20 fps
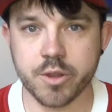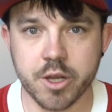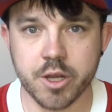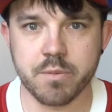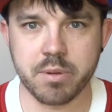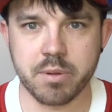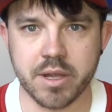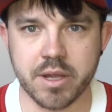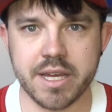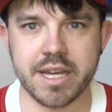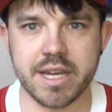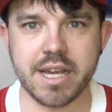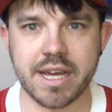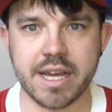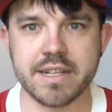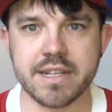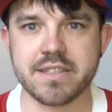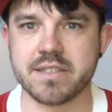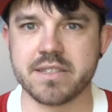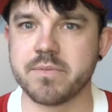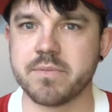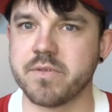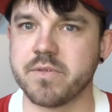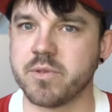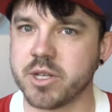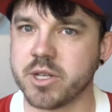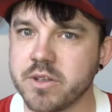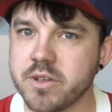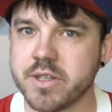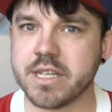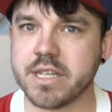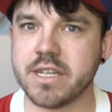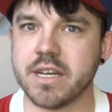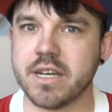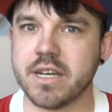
playing against some really